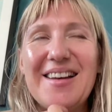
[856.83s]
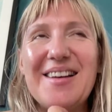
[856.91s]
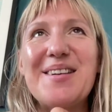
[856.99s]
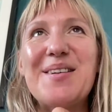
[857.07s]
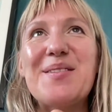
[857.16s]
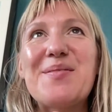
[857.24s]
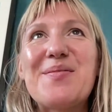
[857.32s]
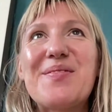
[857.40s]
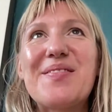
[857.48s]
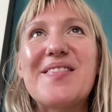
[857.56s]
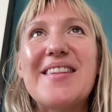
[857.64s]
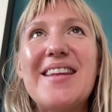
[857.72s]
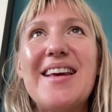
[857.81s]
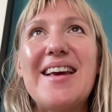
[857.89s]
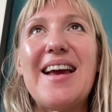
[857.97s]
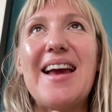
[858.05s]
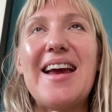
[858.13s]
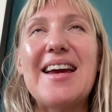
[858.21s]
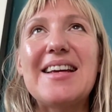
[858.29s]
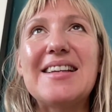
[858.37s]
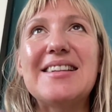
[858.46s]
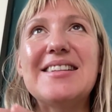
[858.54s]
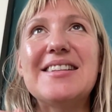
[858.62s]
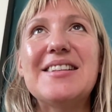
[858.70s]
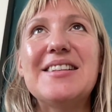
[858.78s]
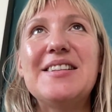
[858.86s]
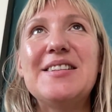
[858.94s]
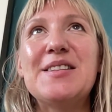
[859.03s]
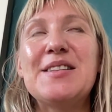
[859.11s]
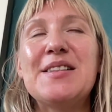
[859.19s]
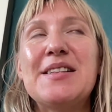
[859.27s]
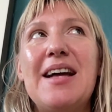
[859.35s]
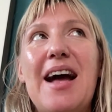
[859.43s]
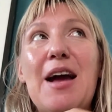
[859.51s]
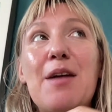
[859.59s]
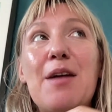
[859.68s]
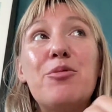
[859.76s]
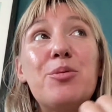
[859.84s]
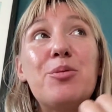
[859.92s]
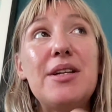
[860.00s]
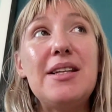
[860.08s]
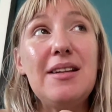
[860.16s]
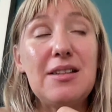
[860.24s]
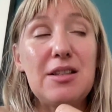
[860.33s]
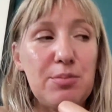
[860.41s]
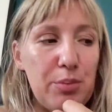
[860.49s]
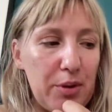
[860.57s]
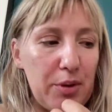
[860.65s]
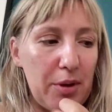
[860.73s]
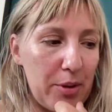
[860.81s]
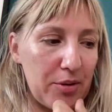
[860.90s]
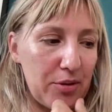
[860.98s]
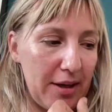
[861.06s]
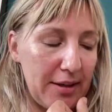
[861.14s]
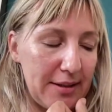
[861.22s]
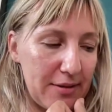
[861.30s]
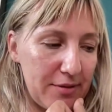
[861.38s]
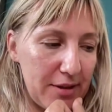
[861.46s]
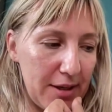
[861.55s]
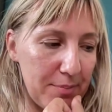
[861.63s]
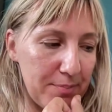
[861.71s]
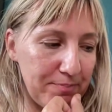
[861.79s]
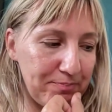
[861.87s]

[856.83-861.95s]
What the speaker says: um, and I'm reading this book about creativity.